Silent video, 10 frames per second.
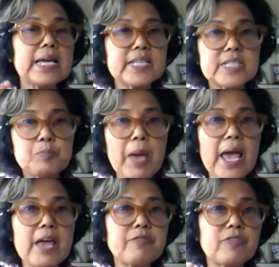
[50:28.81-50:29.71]
It's
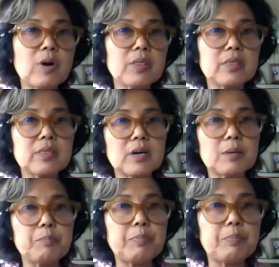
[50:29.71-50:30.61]
bad for
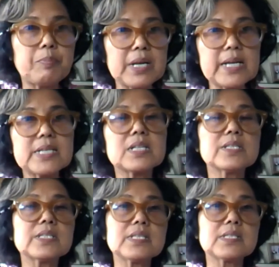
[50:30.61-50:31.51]
the political
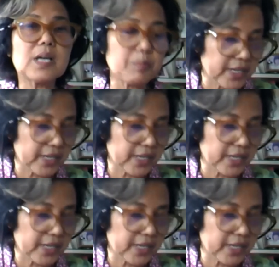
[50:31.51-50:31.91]
system,